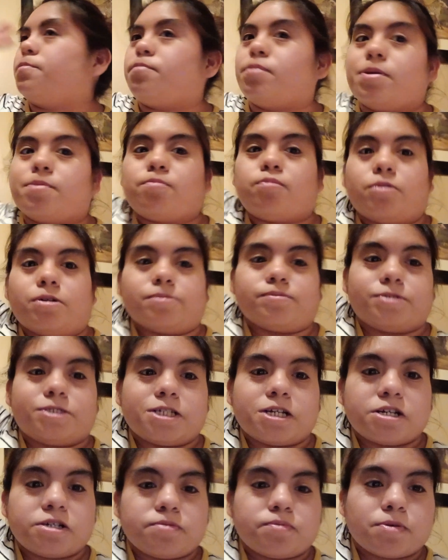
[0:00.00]
people
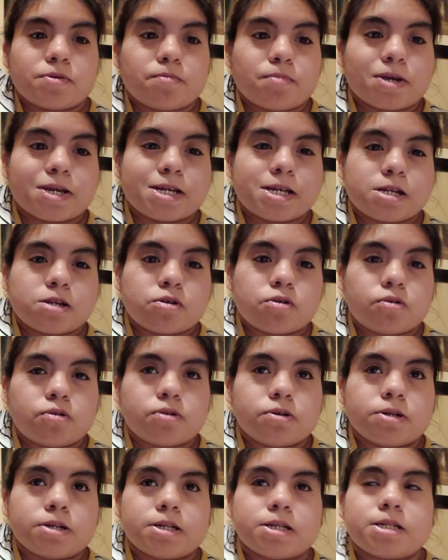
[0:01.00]
upstairs be making
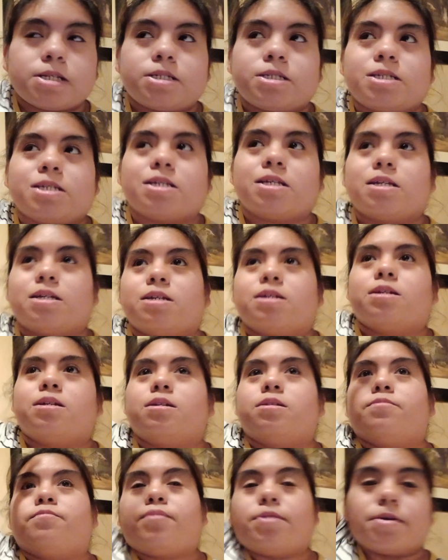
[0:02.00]
noise
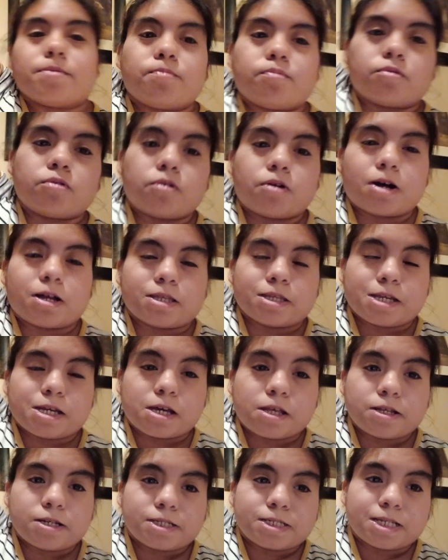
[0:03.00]
people on
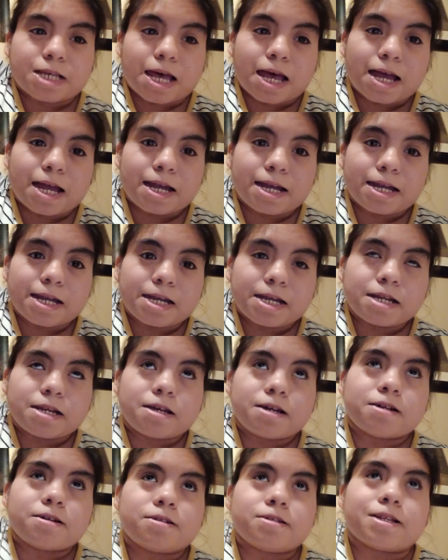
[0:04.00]
the other side
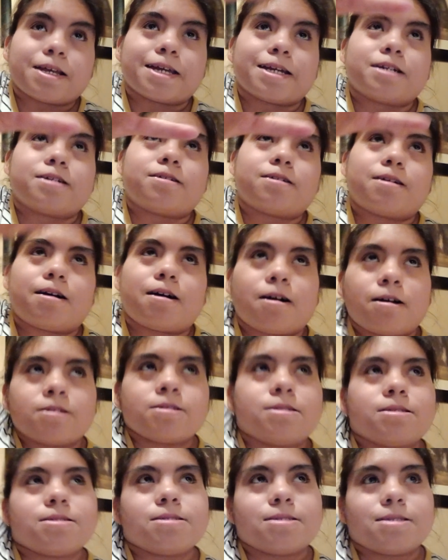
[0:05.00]
like
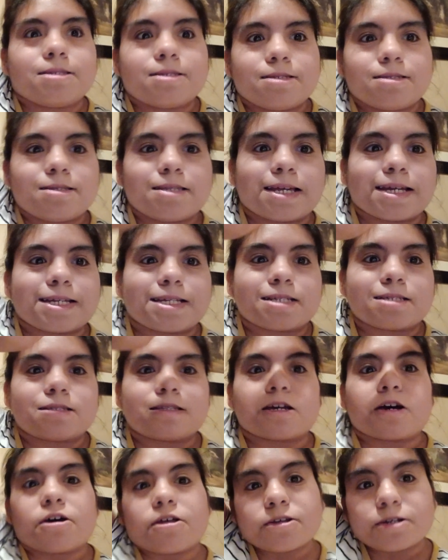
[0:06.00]
on like
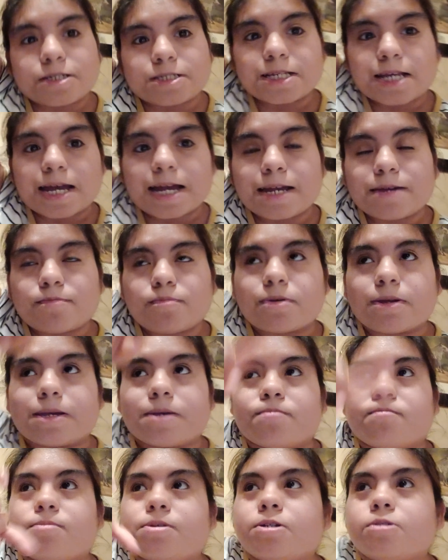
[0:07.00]
the other side
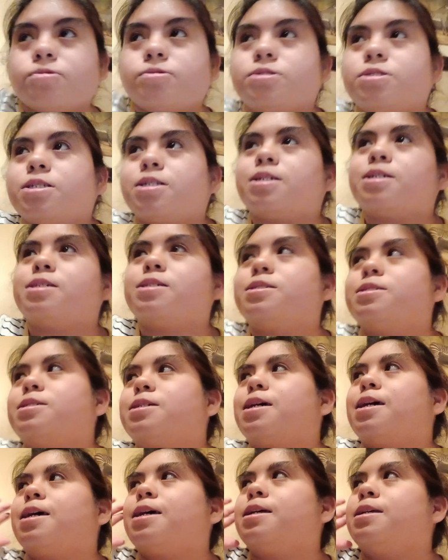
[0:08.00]
play music
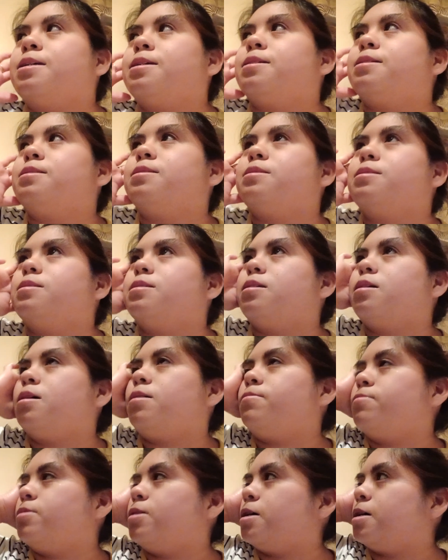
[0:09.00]
and
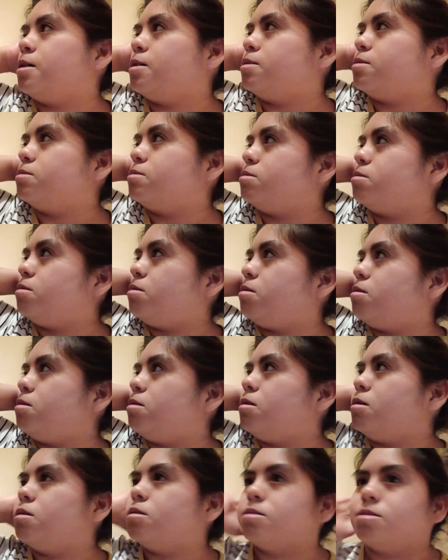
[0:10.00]
i'm like
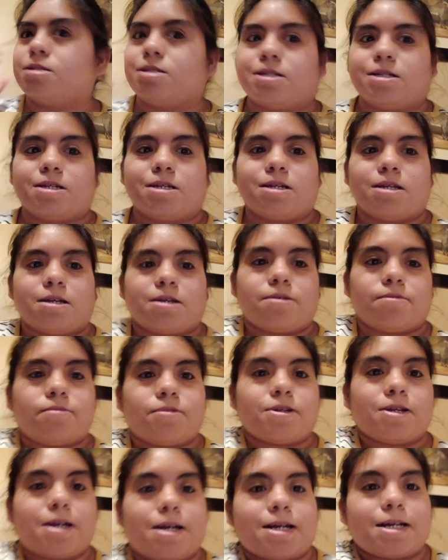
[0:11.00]
oh
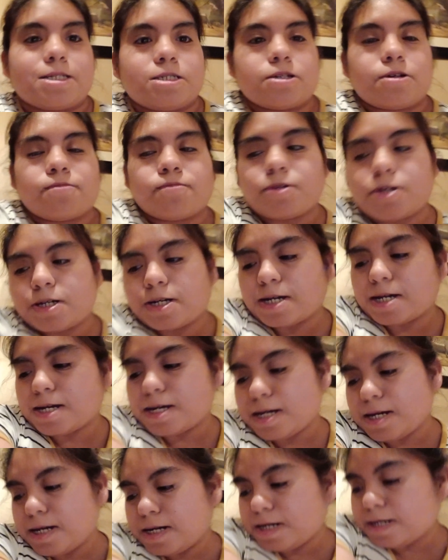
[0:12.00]
but yeah so i'm gonna go
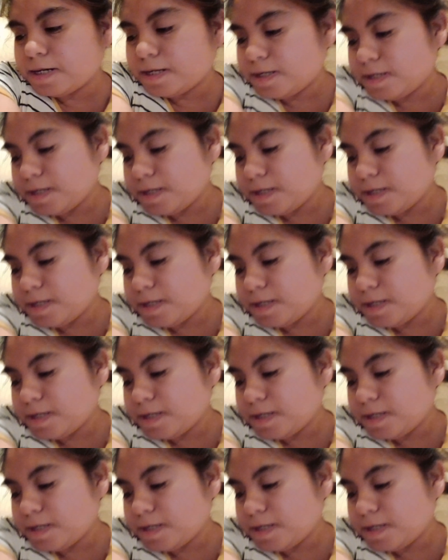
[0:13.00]
ahead